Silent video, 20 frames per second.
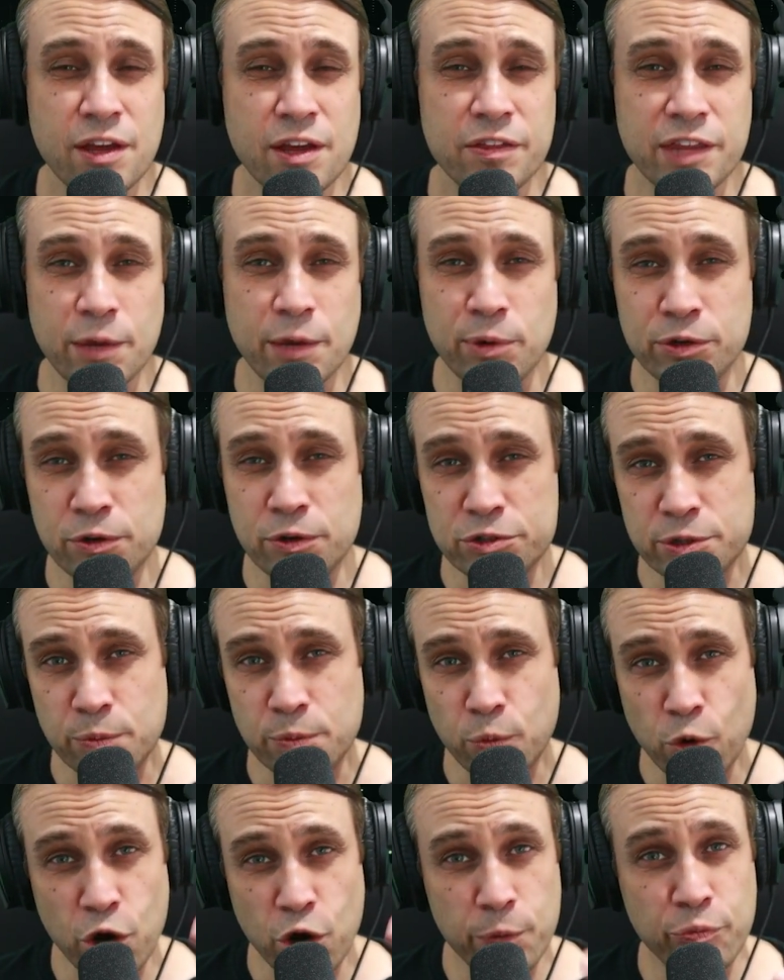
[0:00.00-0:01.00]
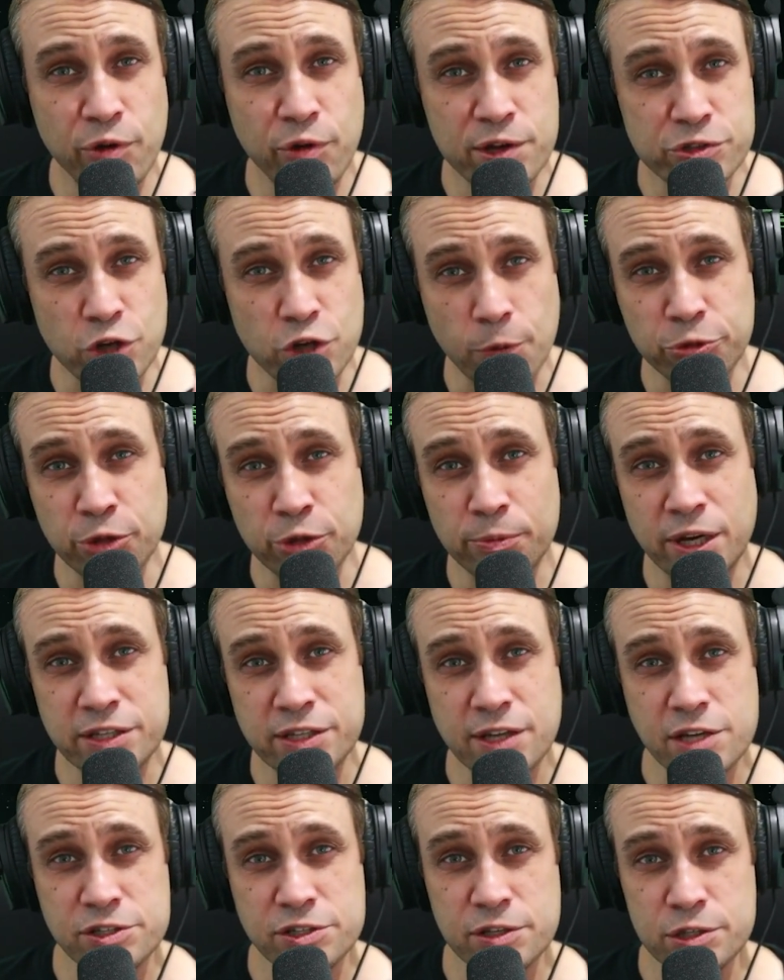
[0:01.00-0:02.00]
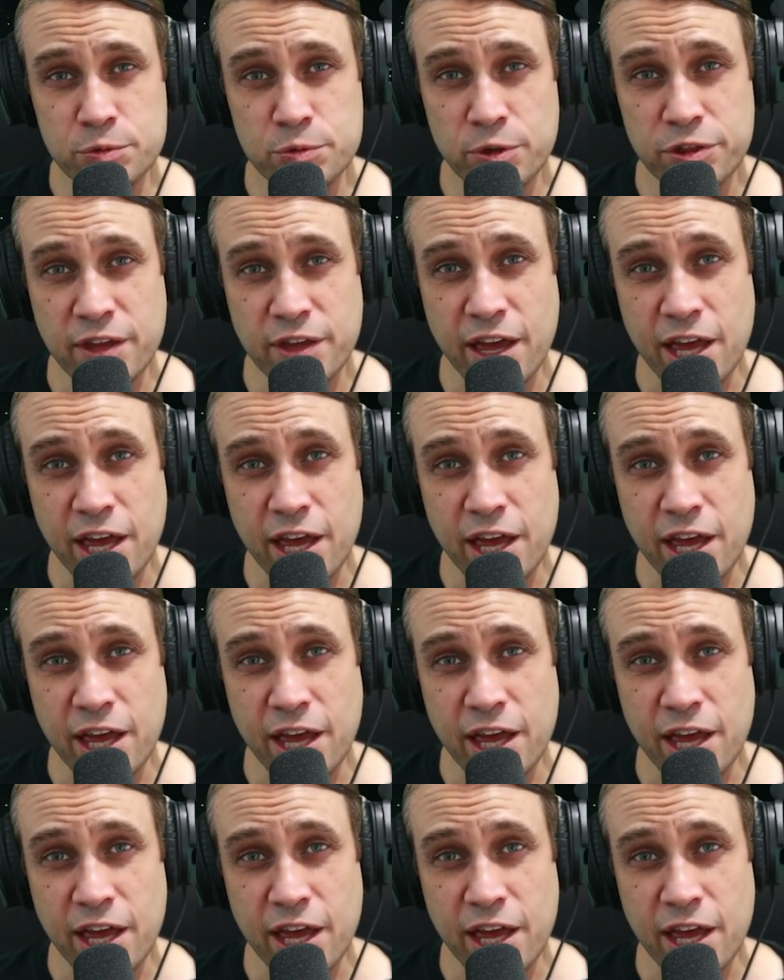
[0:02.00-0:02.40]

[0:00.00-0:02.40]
Then we do some WordPress optimizations with